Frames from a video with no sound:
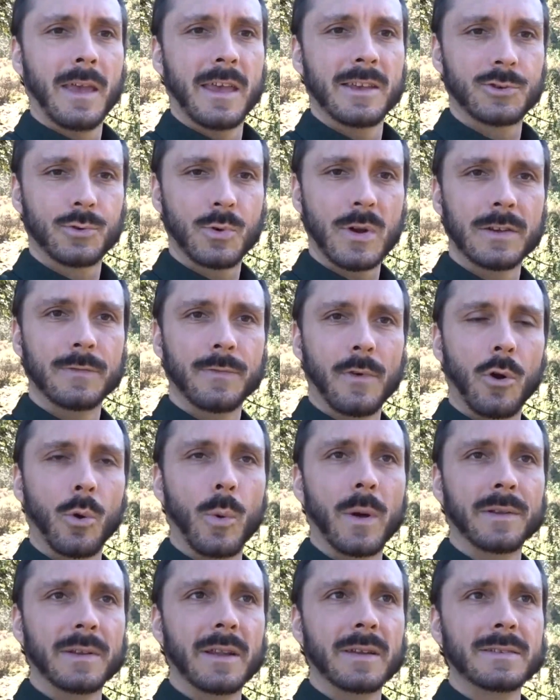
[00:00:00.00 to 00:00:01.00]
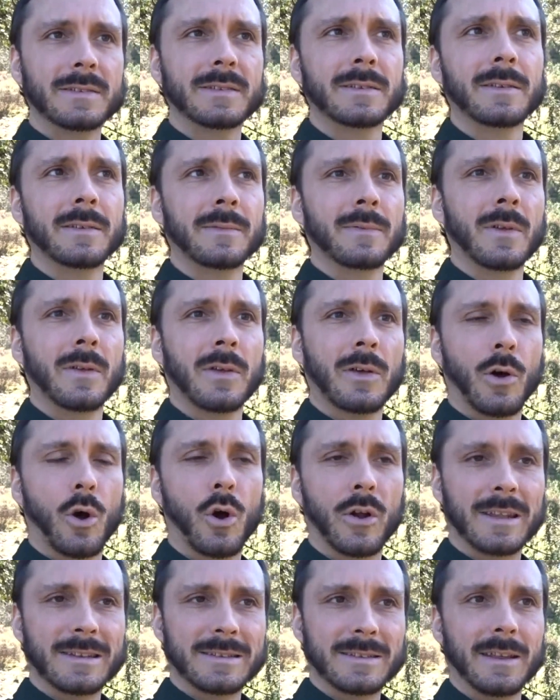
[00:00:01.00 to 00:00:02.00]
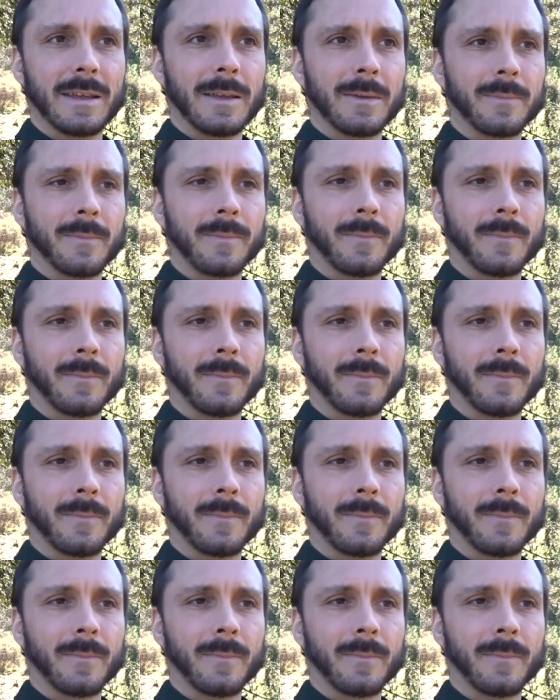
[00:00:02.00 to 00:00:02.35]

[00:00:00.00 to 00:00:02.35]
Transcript: straightforwardness, honesty,